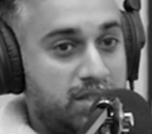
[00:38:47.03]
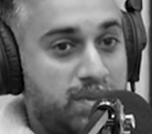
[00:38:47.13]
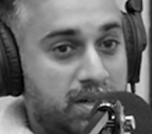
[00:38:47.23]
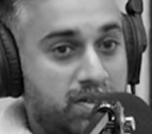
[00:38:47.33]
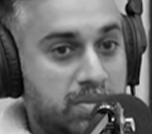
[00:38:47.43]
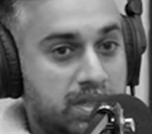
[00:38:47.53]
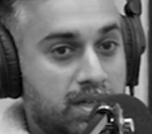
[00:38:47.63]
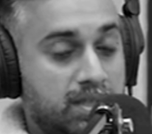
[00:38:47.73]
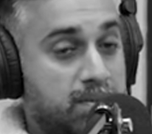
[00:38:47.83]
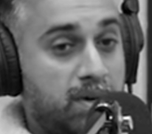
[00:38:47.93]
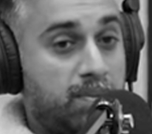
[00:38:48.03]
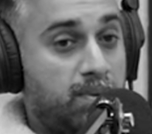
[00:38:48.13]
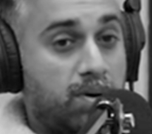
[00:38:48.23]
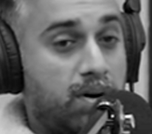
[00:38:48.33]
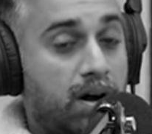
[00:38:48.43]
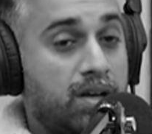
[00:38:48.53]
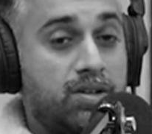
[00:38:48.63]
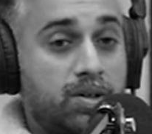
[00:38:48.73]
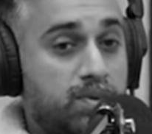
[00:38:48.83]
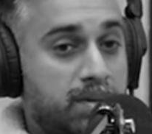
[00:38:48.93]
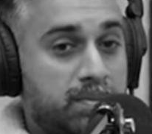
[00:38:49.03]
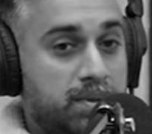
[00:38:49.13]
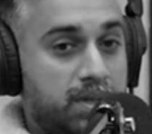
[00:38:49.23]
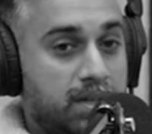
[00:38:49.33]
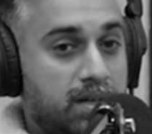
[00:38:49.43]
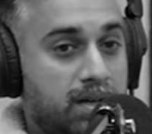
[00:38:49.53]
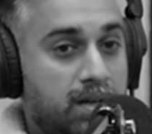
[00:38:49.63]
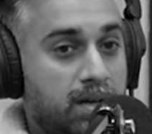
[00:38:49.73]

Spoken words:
You need to be 100%. I said, "Mom, look, I don't know what I'm doing,